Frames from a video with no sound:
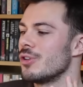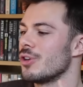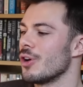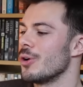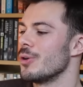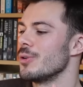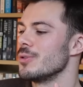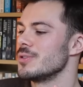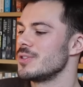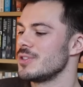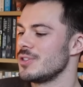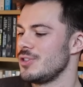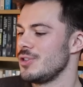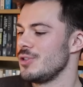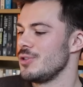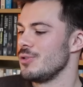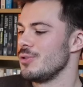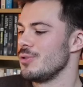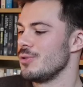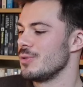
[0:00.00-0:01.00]
goes
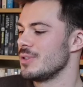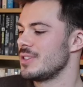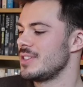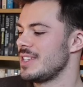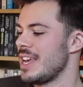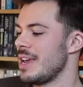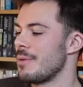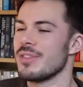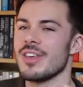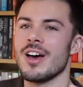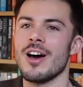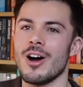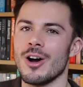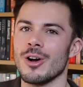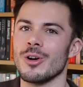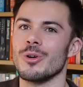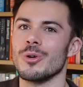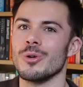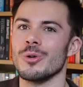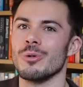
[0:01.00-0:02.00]
to stay with her
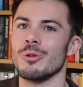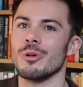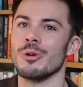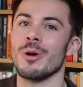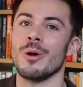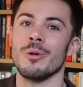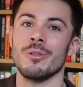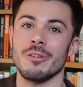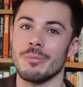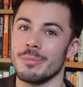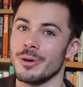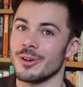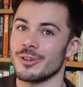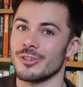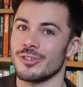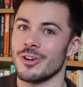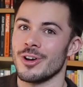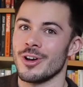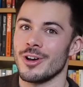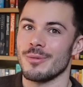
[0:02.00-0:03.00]
uncle who owns a
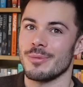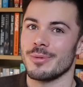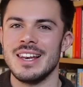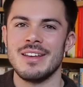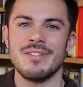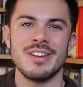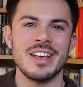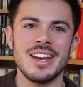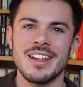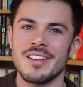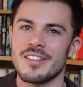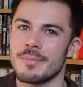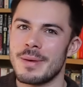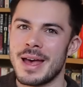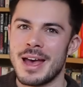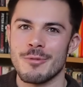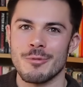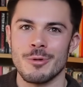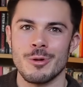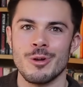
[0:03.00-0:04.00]
bookshop, living in his
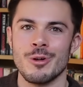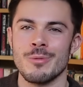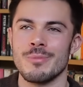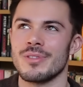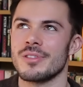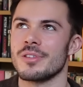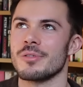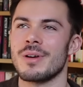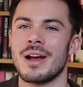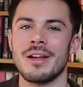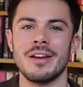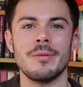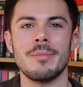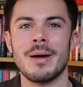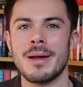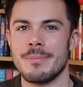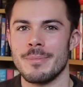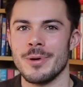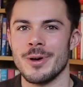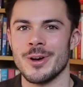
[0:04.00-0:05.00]
spare room, surrounded
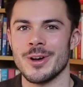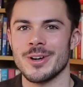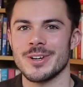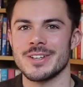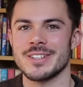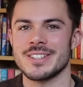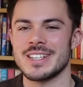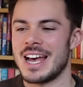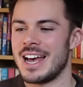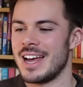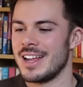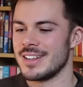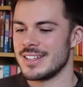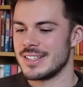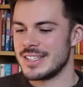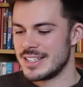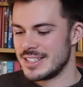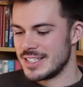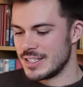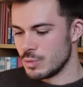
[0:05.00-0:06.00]
by books, and
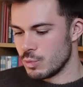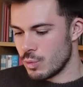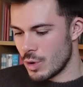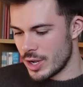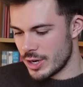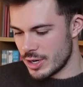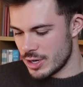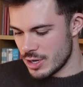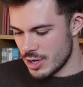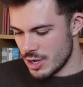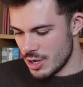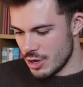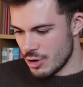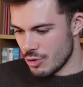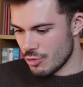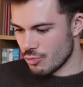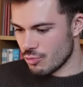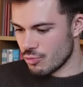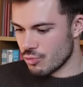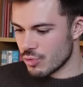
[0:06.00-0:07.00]
there's this one
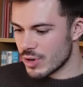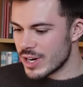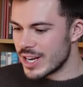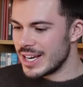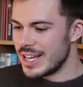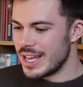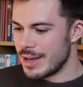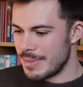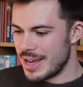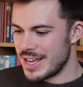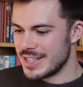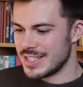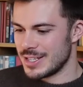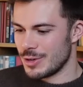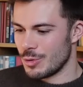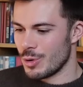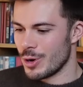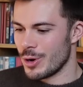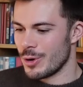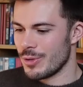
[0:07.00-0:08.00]
really
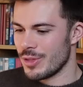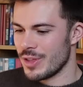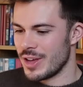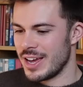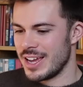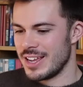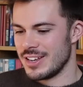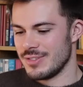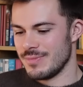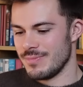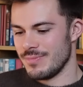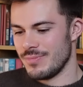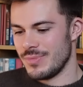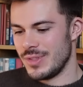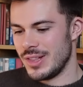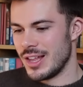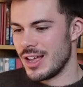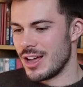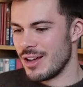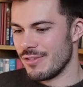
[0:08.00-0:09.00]
amazing quote that I
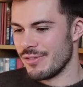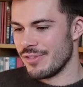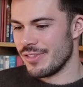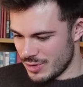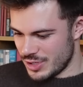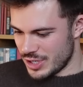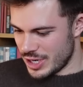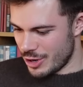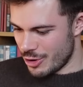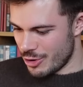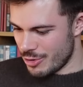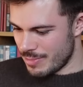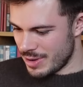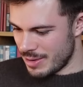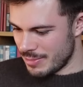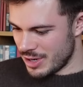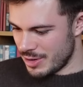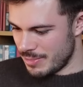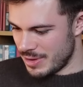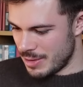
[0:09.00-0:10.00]
love, which I hope
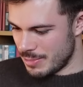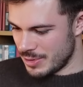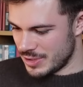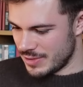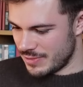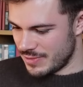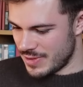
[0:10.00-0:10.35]
I'm gonna be able to